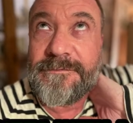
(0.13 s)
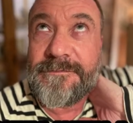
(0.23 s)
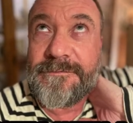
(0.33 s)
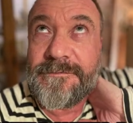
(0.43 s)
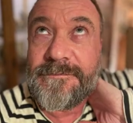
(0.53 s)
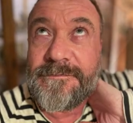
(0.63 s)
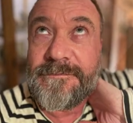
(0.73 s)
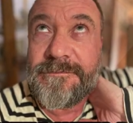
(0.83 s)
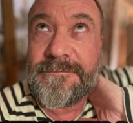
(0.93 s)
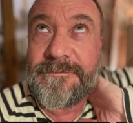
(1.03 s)
I
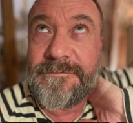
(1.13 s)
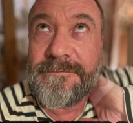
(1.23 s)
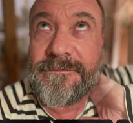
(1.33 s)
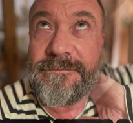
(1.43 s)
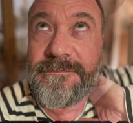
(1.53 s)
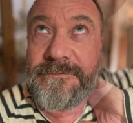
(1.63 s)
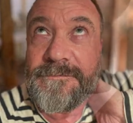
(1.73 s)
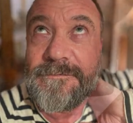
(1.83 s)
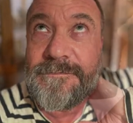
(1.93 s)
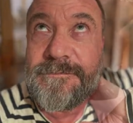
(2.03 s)
will be listening to great
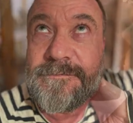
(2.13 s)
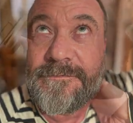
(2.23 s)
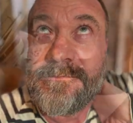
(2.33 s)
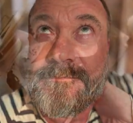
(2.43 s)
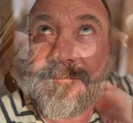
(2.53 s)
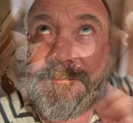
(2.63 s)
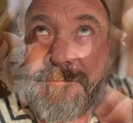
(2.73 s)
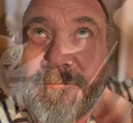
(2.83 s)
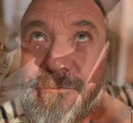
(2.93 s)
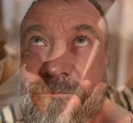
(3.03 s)
music, but I
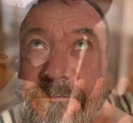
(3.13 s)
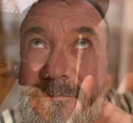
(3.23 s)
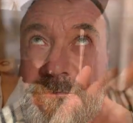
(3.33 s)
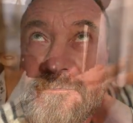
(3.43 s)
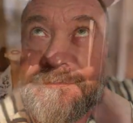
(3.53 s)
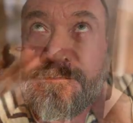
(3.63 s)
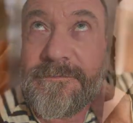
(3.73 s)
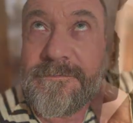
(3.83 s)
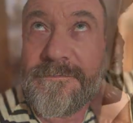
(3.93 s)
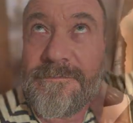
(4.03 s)
can't really play it for
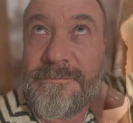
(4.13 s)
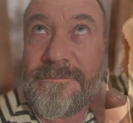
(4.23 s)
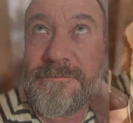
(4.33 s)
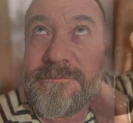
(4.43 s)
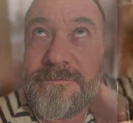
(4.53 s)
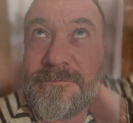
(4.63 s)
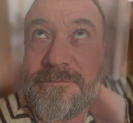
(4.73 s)
you because